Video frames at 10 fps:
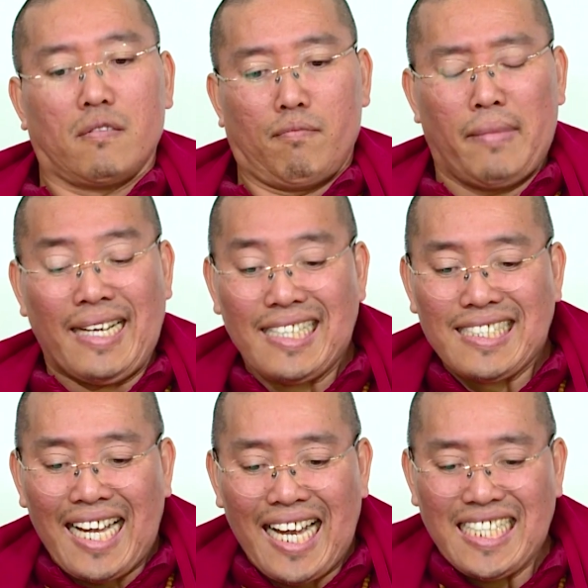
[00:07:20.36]

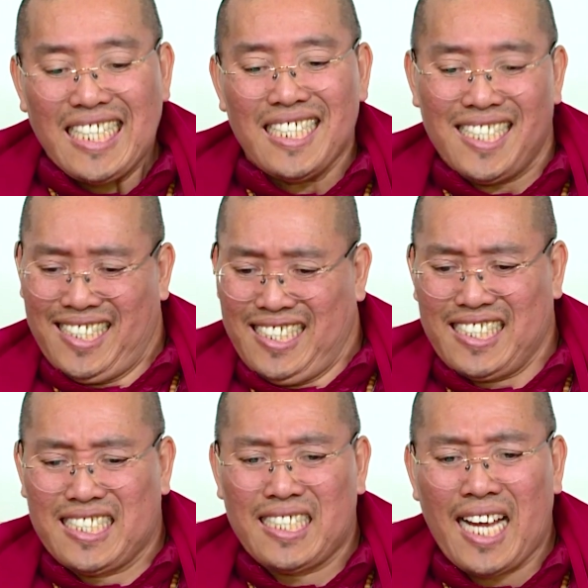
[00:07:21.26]
Meditate
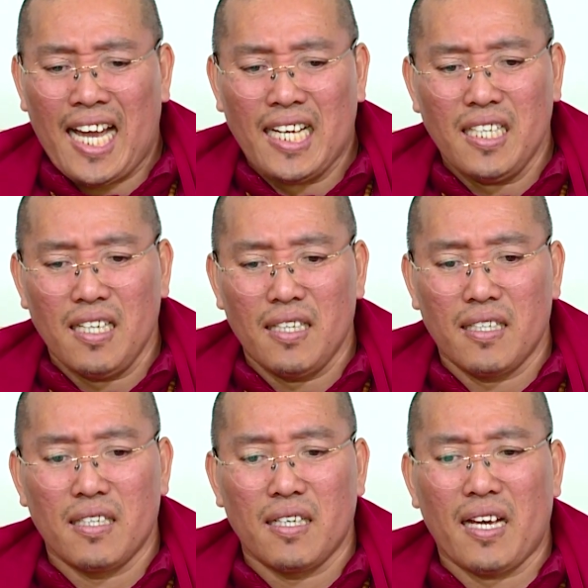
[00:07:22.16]

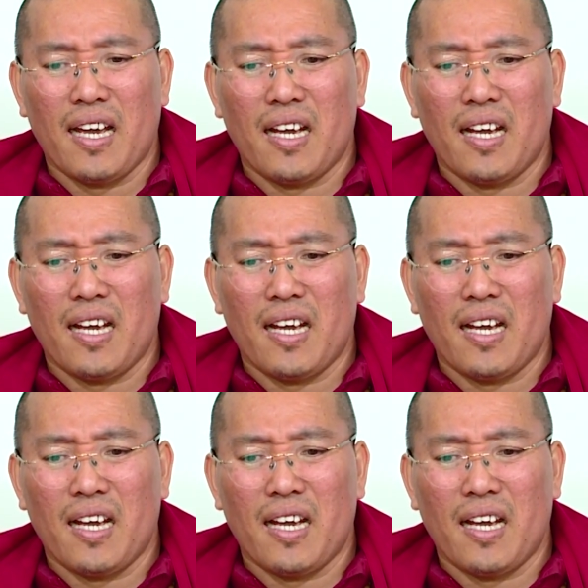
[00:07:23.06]
daily